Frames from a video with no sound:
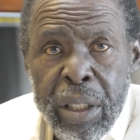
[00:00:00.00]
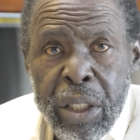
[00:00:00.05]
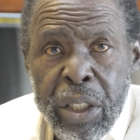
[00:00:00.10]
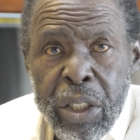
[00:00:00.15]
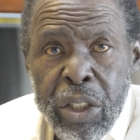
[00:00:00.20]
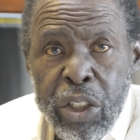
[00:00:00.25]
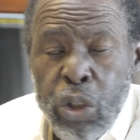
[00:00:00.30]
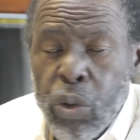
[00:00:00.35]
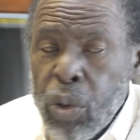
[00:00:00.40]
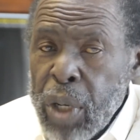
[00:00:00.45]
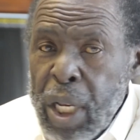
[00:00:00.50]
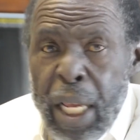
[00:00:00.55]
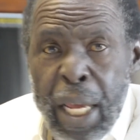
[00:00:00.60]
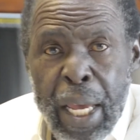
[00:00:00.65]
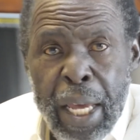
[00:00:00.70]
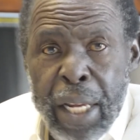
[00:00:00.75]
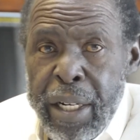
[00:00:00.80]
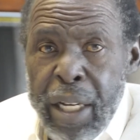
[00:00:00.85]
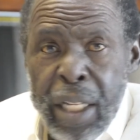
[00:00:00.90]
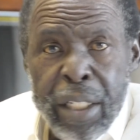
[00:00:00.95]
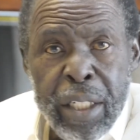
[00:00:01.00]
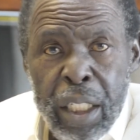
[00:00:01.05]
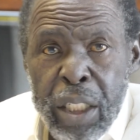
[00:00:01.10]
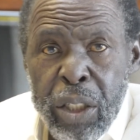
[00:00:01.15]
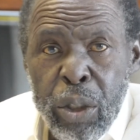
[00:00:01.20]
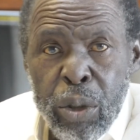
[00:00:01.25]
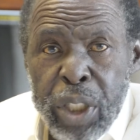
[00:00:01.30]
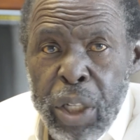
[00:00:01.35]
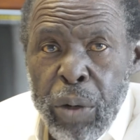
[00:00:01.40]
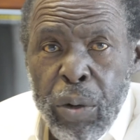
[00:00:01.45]
You really had nothing to
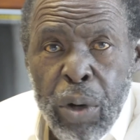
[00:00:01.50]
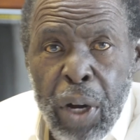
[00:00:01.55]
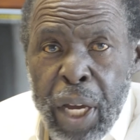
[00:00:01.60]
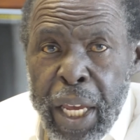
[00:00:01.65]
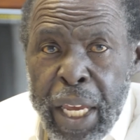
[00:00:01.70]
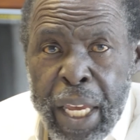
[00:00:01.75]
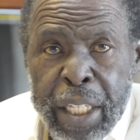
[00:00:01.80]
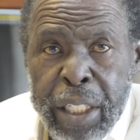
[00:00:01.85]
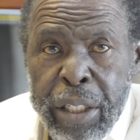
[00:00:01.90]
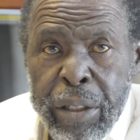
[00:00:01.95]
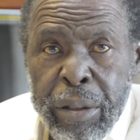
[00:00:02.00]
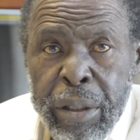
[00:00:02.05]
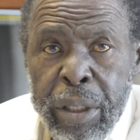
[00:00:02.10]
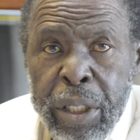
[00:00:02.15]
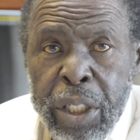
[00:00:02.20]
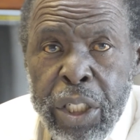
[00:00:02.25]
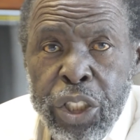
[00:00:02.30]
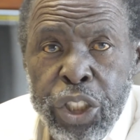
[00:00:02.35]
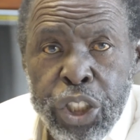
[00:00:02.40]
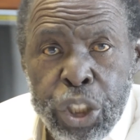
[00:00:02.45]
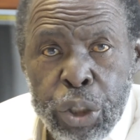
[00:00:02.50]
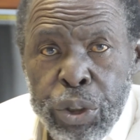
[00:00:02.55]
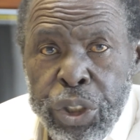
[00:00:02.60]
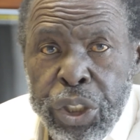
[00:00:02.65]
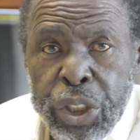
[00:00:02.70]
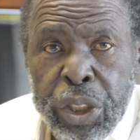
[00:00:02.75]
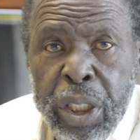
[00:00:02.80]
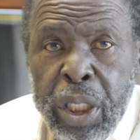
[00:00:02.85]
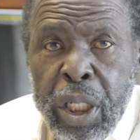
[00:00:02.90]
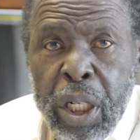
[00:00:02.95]
lose. They were going to hang you, shoot
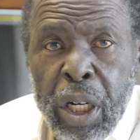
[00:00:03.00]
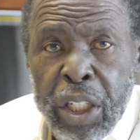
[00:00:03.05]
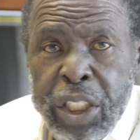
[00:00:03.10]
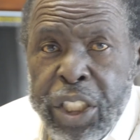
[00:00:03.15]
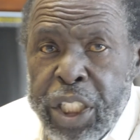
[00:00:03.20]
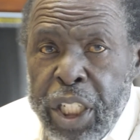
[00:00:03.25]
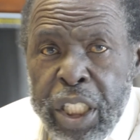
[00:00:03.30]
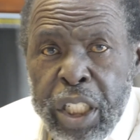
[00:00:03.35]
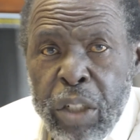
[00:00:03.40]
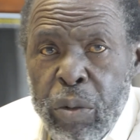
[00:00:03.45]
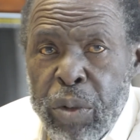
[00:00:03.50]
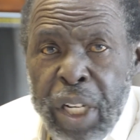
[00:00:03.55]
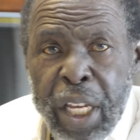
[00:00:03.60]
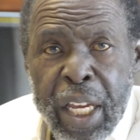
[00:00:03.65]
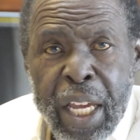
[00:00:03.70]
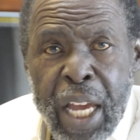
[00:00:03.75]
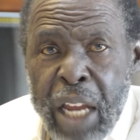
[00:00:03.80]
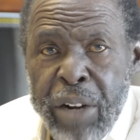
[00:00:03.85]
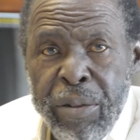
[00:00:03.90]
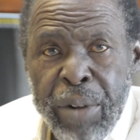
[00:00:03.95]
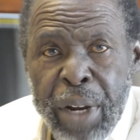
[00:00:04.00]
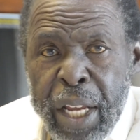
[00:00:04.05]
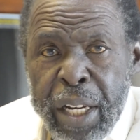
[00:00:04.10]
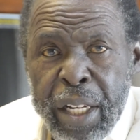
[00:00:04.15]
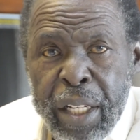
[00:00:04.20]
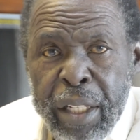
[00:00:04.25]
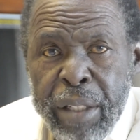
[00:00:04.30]
you, or kill you when they got ready.